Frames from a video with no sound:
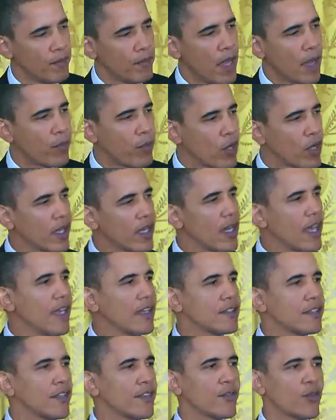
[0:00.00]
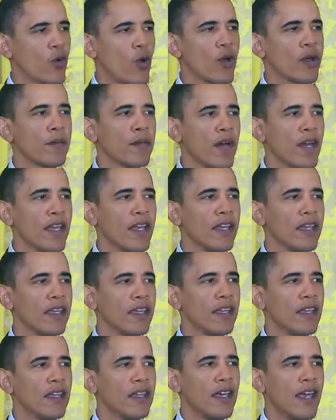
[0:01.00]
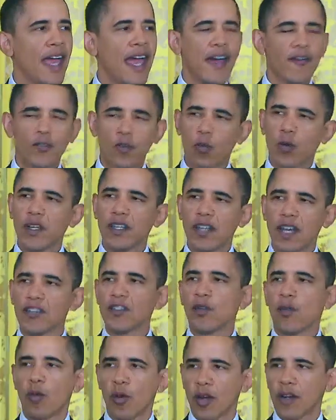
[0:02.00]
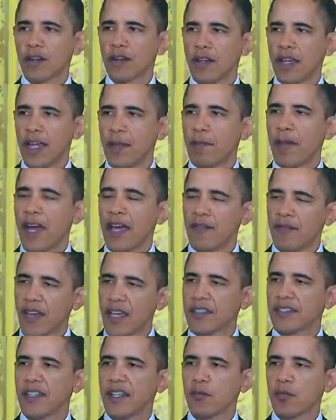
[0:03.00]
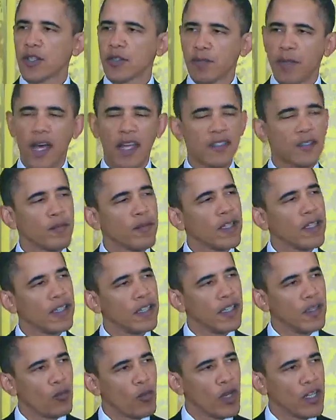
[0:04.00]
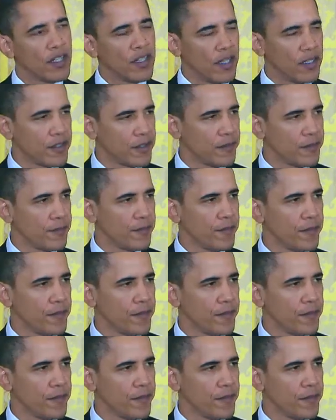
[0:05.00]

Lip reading: by putting an end to throwing money after what doesn't work and by investing responsibly in what does.